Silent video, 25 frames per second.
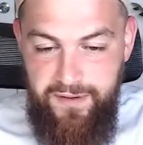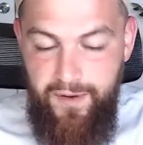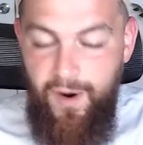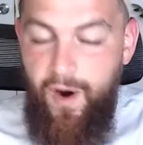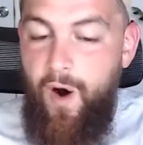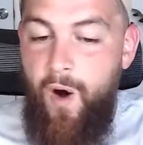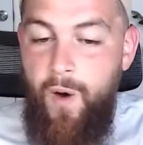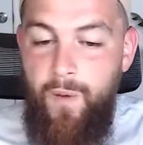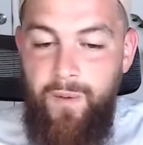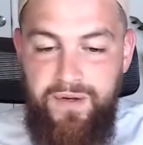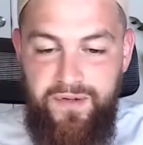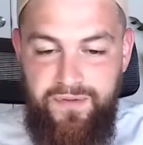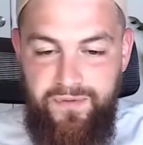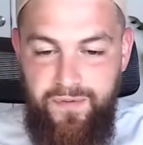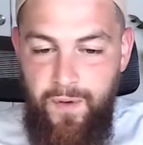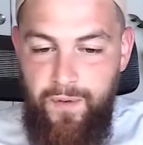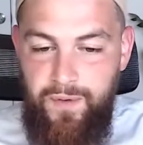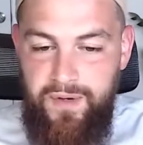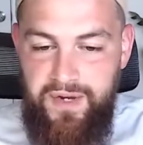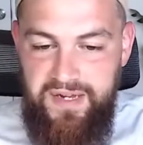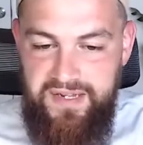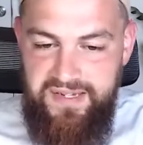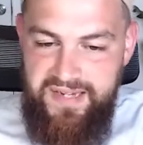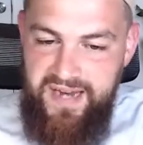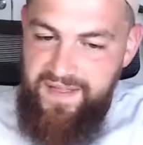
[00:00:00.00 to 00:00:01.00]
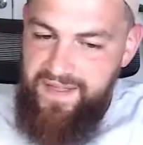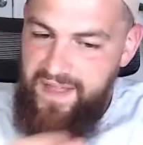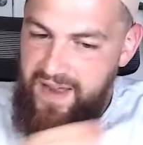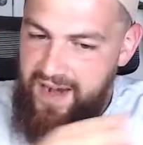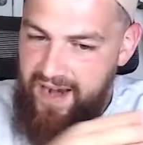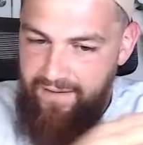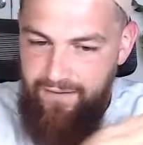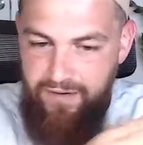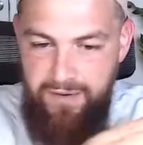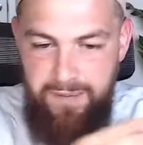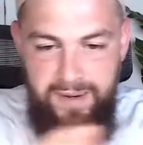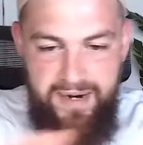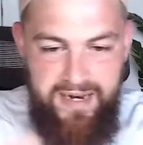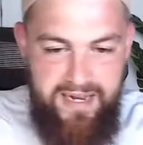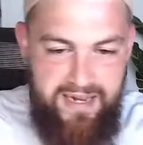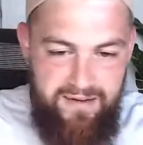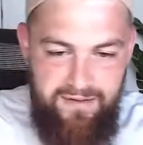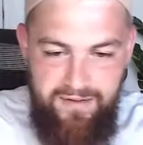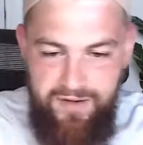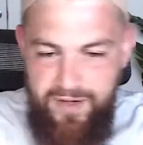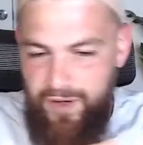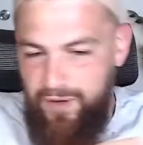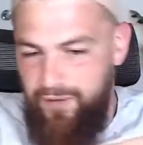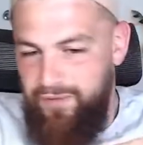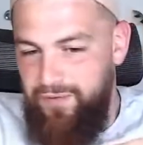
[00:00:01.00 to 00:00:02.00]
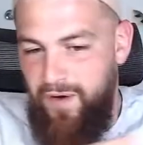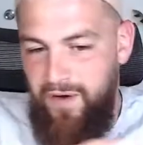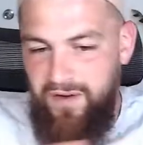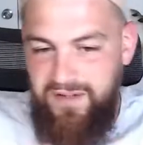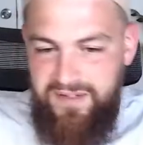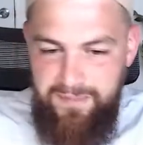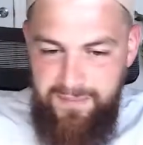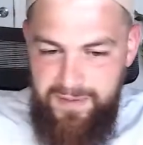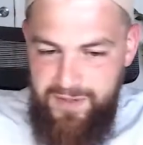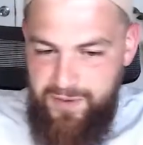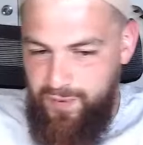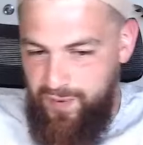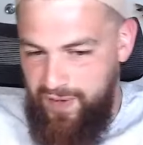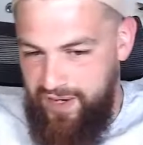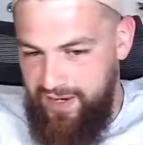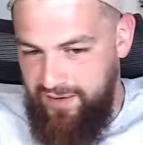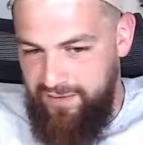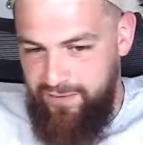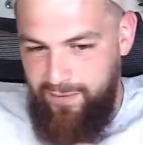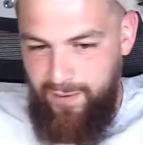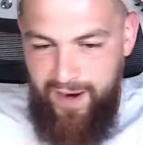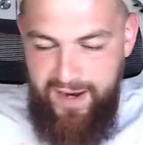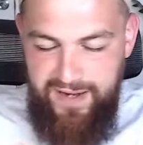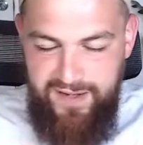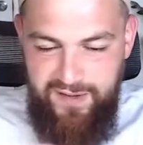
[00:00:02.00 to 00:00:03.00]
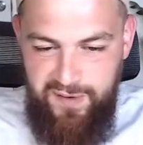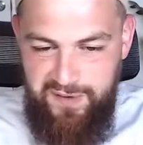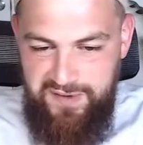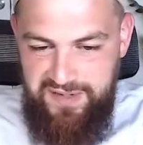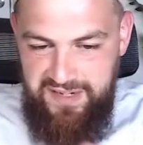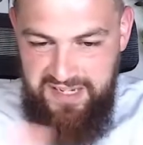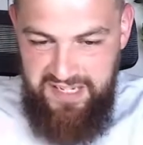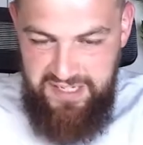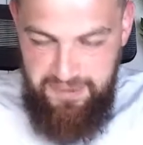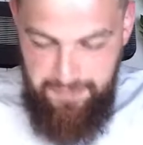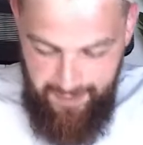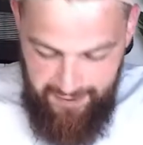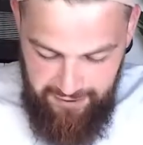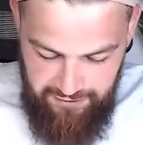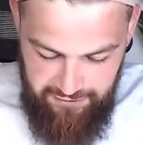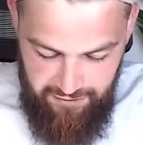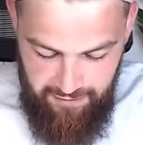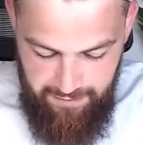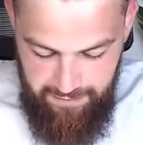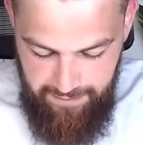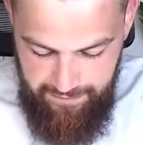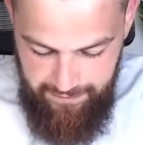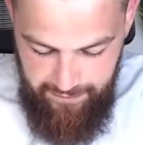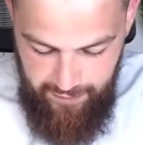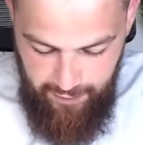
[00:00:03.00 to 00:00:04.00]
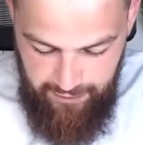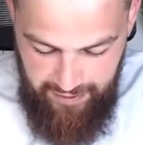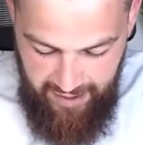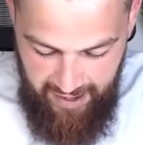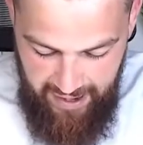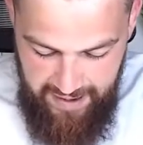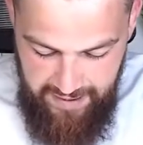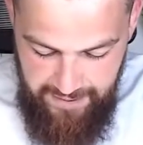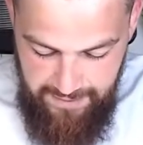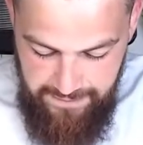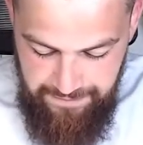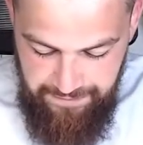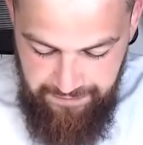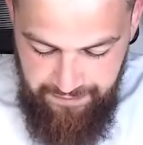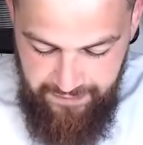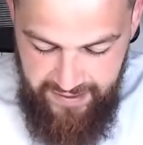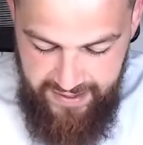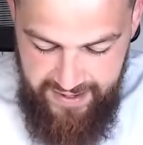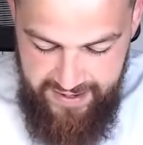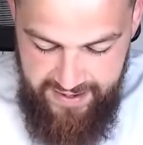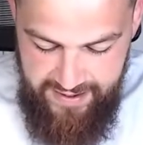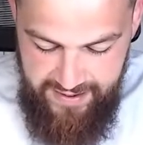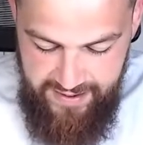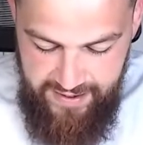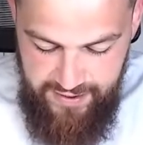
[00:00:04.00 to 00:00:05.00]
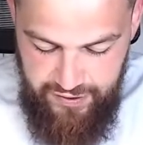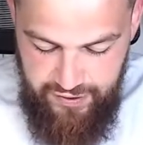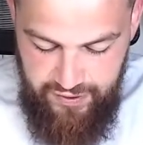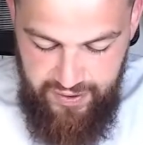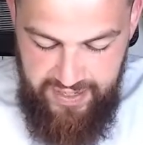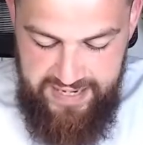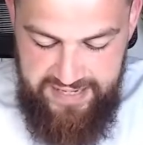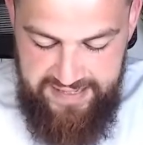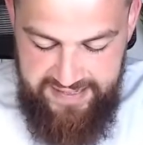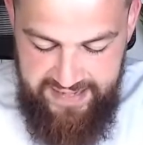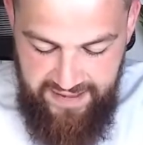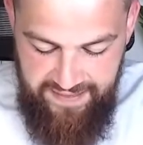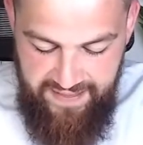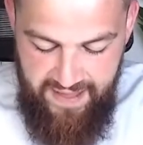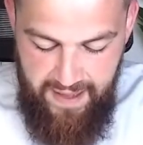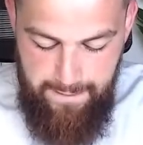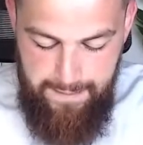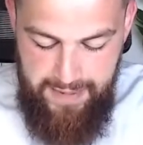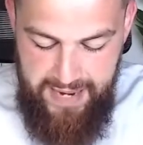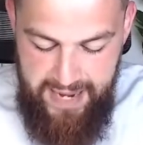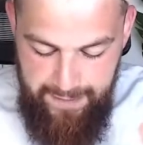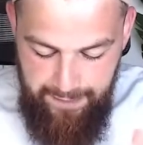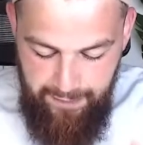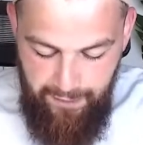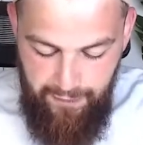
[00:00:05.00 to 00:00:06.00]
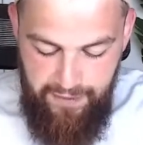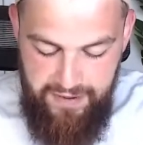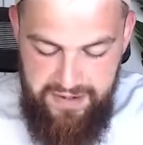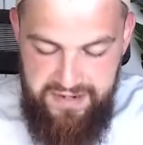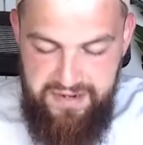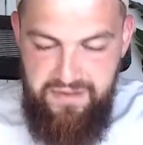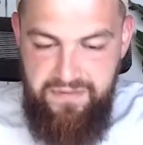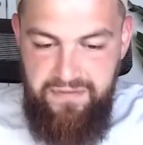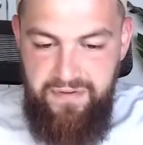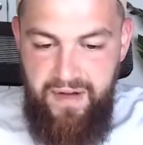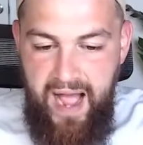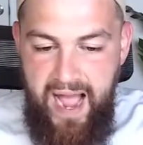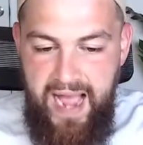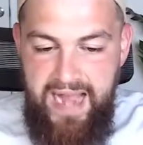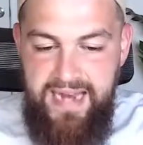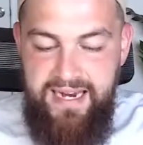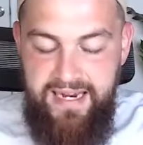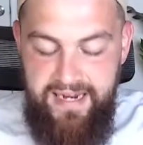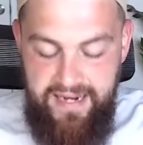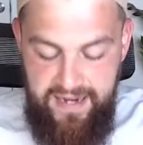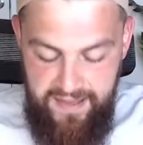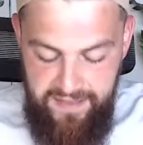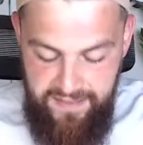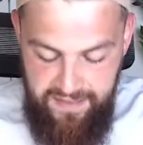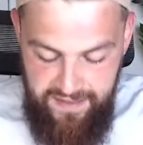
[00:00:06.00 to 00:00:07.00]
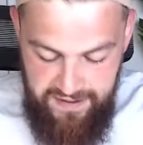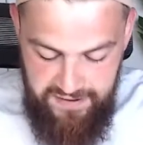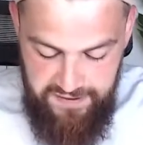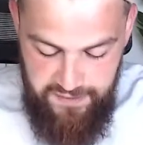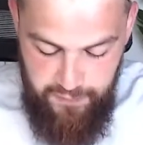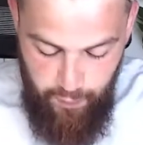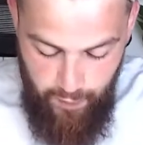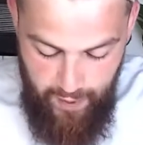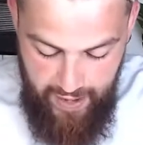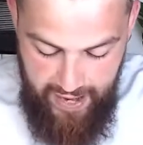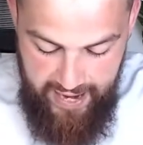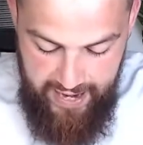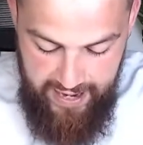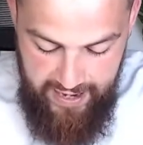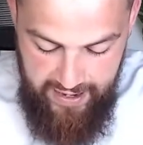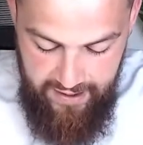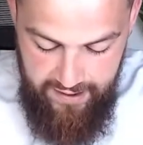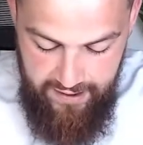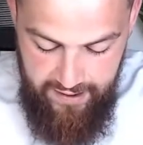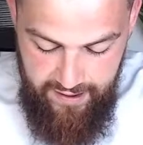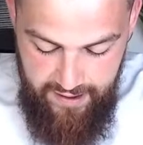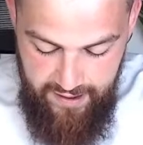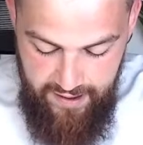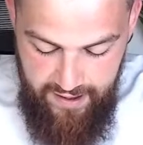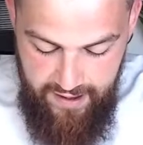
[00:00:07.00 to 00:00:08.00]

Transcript: They're always focused. And then everybody, falls in between, right? So it's like a spectrum, okay? So he said that people are divided in this way.